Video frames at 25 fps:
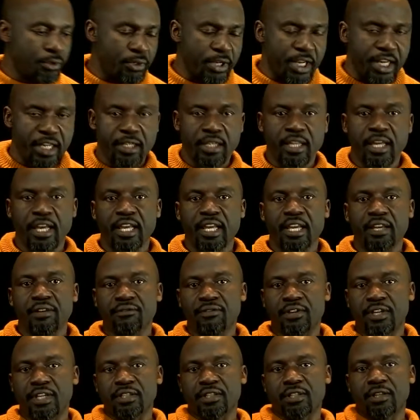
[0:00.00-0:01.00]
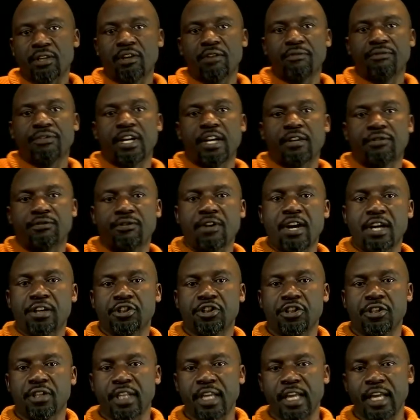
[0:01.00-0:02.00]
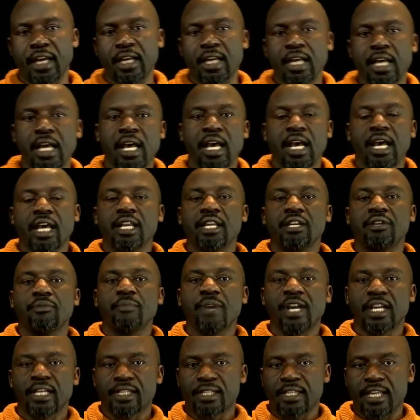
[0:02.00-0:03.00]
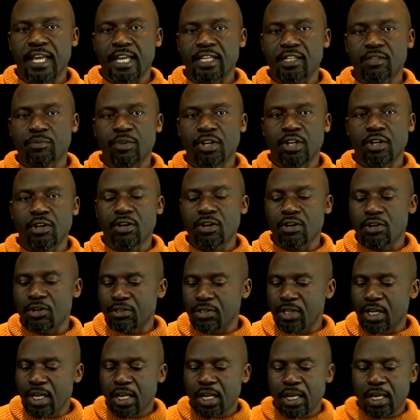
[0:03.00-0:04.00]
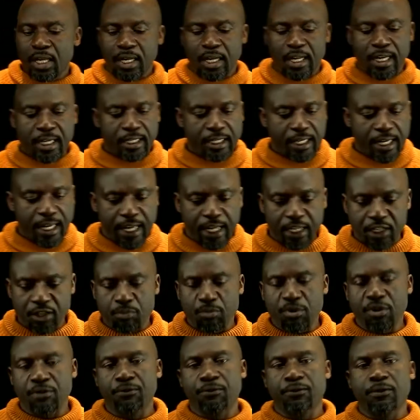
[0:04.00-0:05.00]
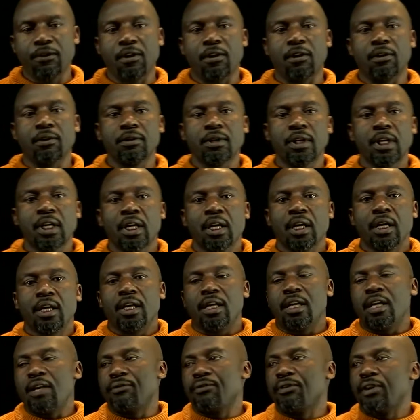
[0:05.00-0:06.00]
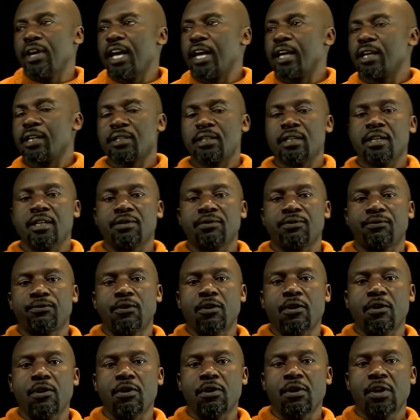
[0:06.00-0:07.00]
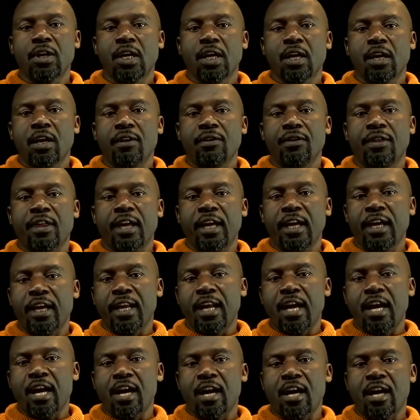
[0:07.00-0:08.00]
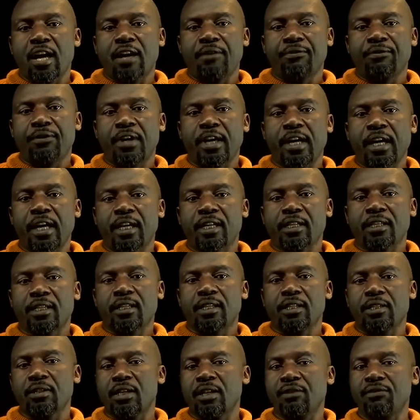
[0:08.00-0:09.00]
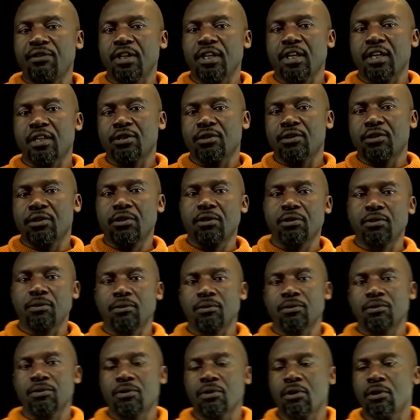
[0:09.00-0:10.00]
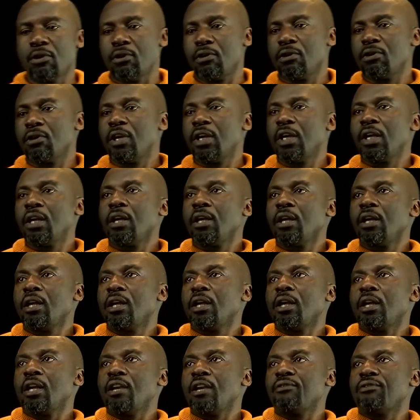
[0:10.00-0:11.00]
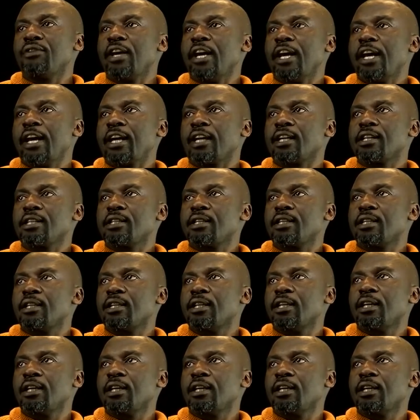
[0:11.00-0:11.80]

get the inverse of that function there. And it makes sense because let x be 4. If x is 4, then a half x is giving us 2. So if x